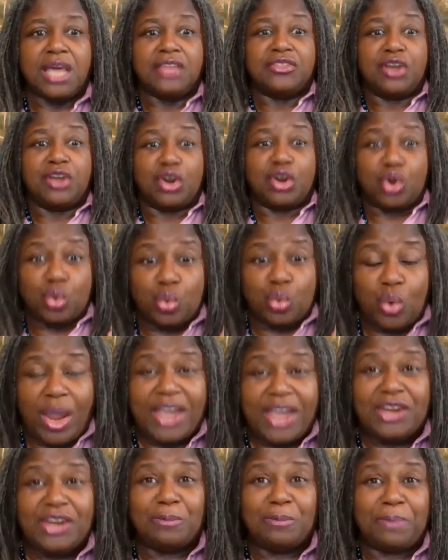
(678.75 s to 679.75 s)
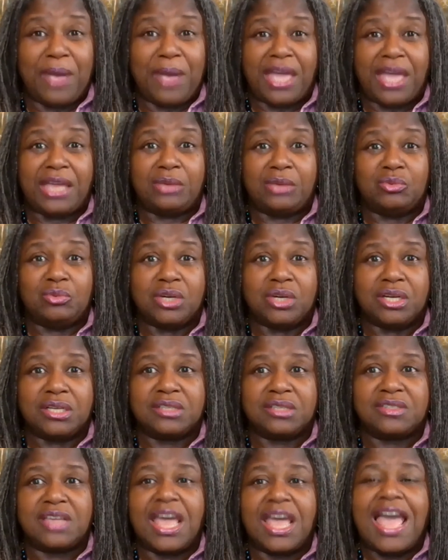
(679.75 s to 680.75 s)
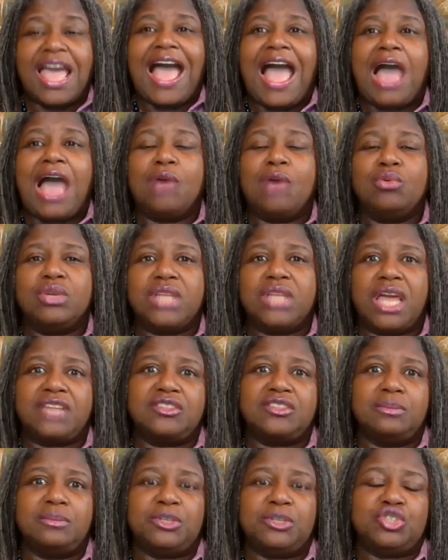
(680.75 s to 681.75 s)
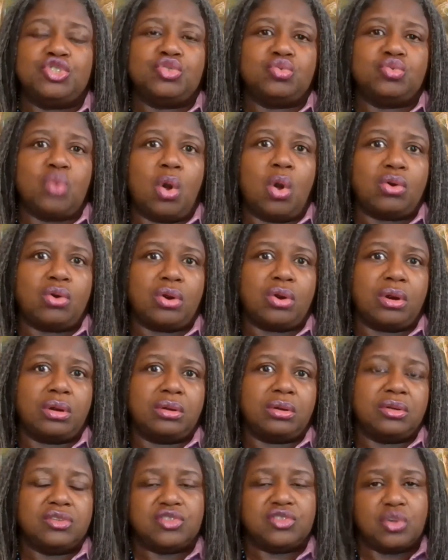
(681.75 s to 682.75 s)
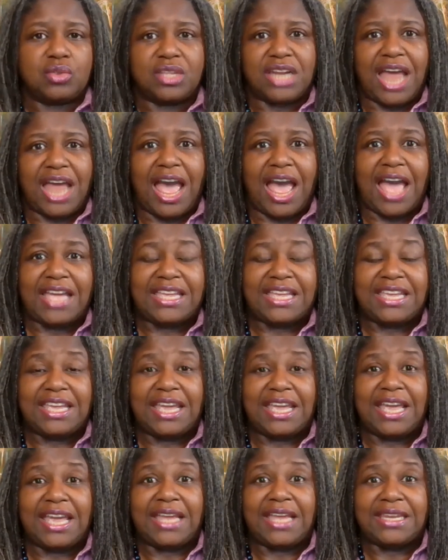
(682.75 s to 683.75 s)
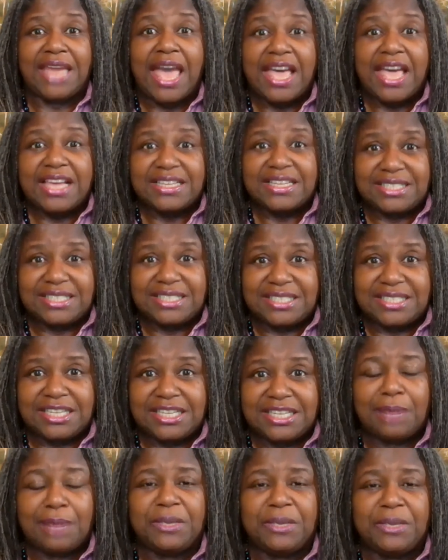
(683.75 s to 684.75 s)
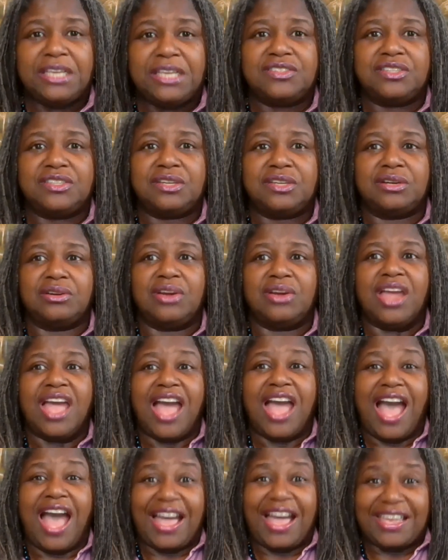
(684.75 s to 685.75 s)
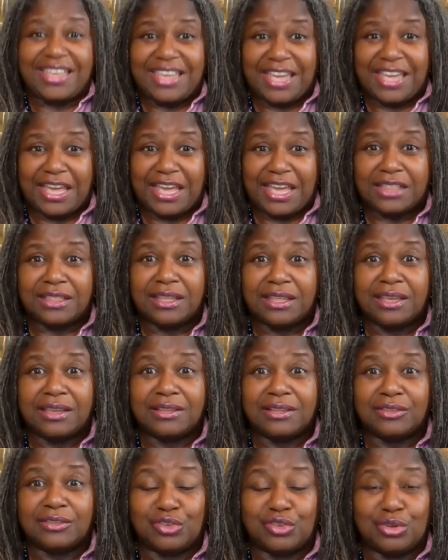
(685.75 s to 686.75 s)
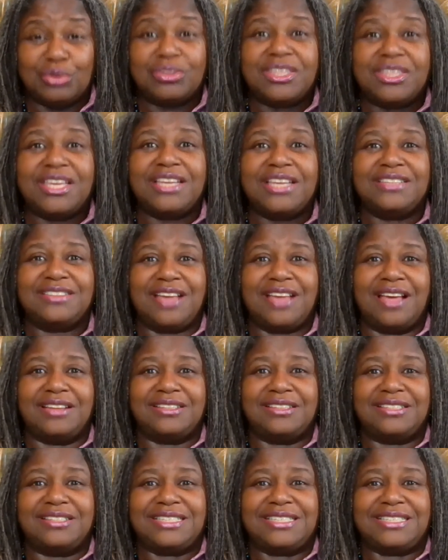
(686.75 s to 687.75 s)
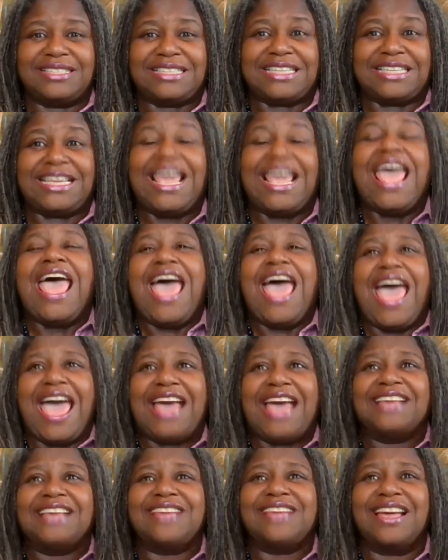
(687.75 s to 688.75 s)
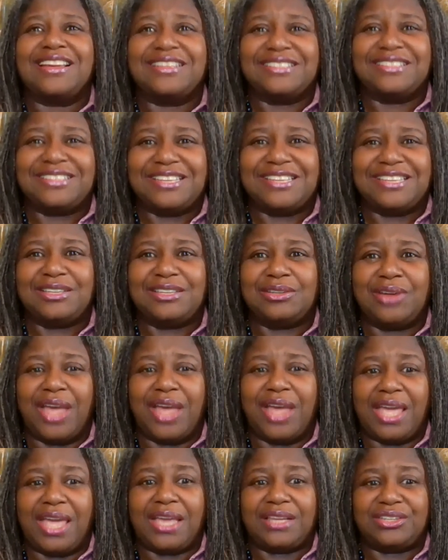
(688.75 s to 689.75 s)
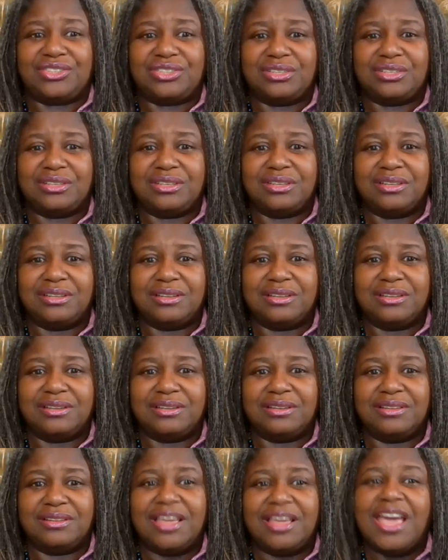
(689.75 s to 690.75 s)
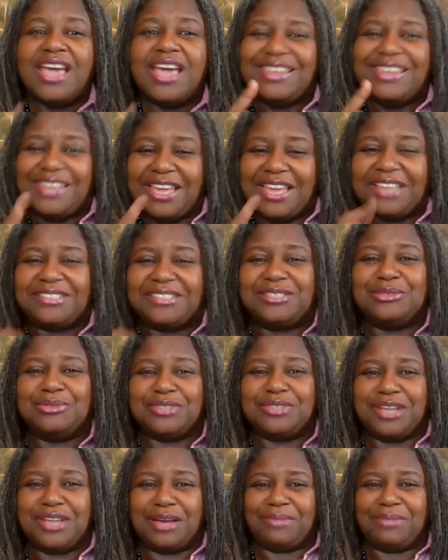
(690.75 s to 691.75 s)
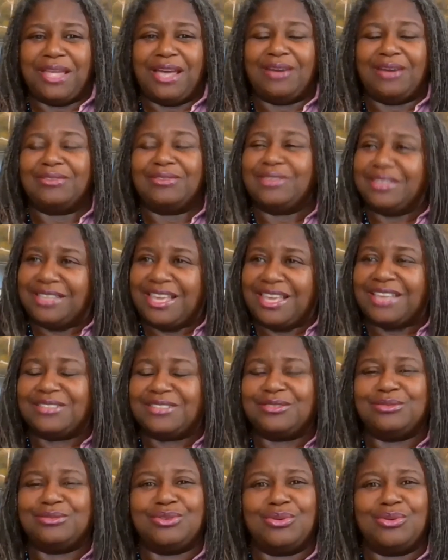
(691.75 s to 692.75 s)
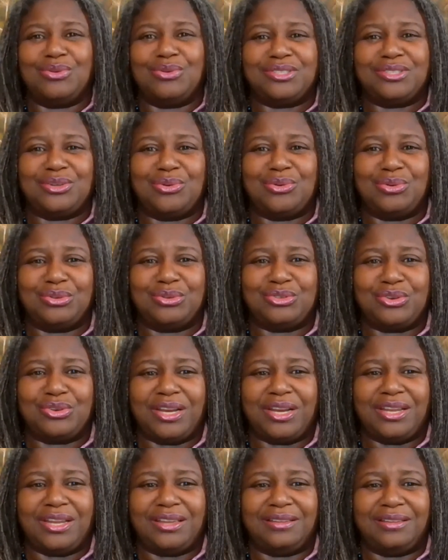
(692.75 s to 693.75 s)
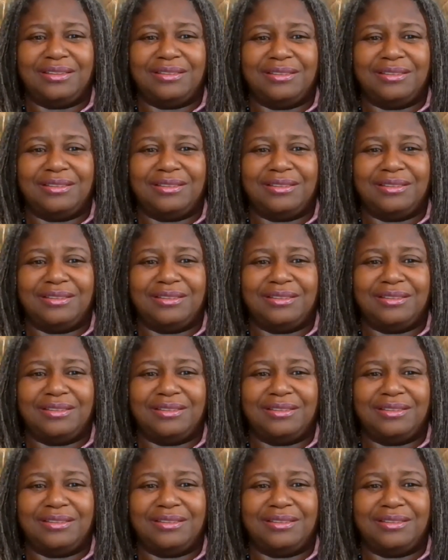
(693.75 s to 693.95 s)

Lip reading: The greater pain was, I would like to be stronger so that I can sit up easier. I can do things unassisted as I continue to age. Guess who's up now and guess who's going to core training?